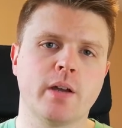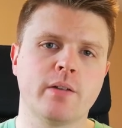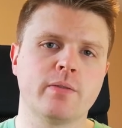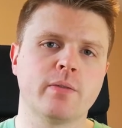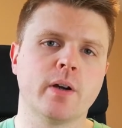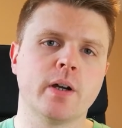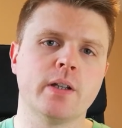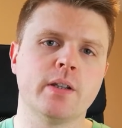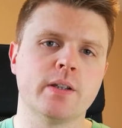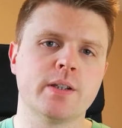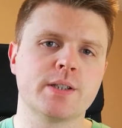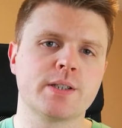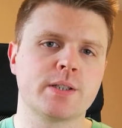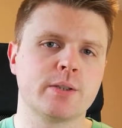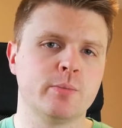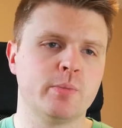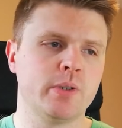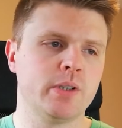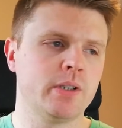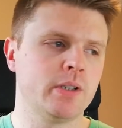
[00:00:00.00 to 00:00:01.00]
find this to
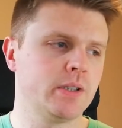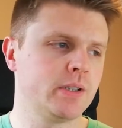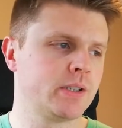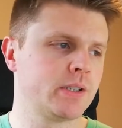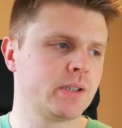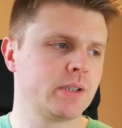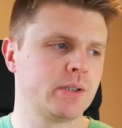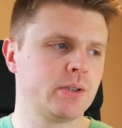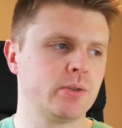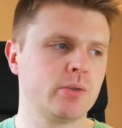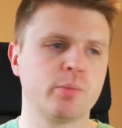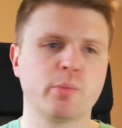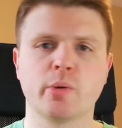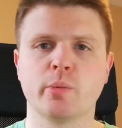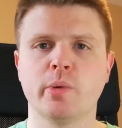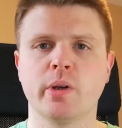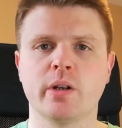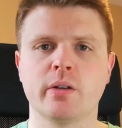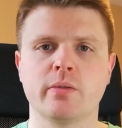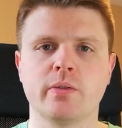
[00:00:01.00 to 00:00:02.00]
be super
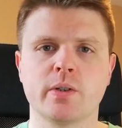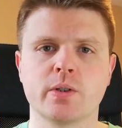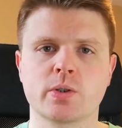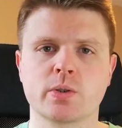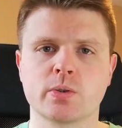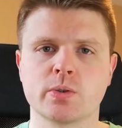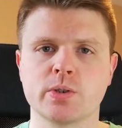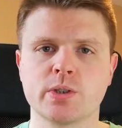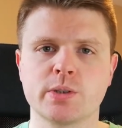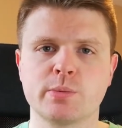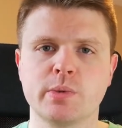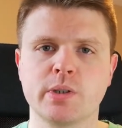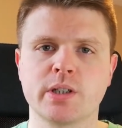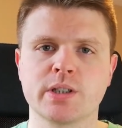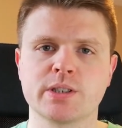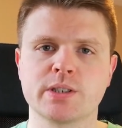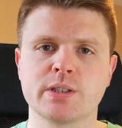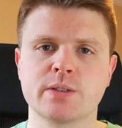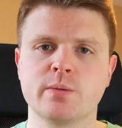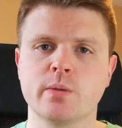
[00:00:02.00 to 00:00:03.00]
beneficial just
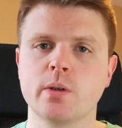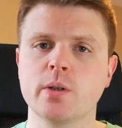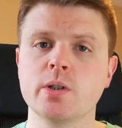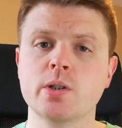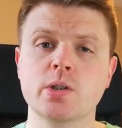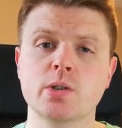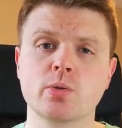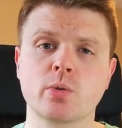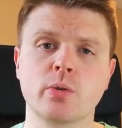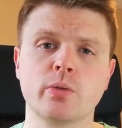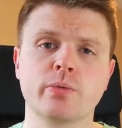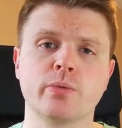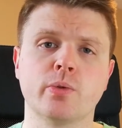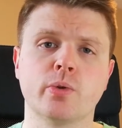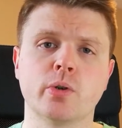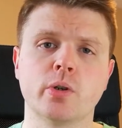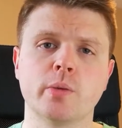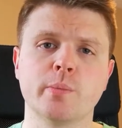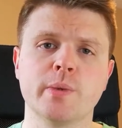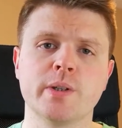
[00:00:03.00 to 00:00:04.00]
because it's very short
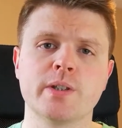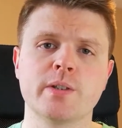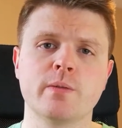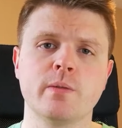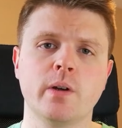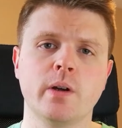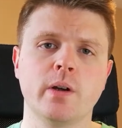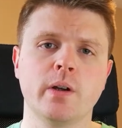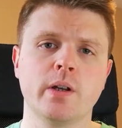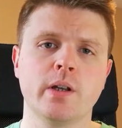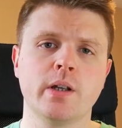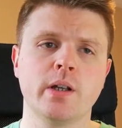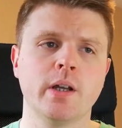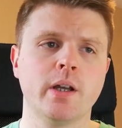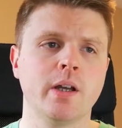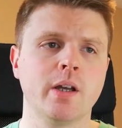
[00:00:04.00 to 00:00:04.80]
form, it's very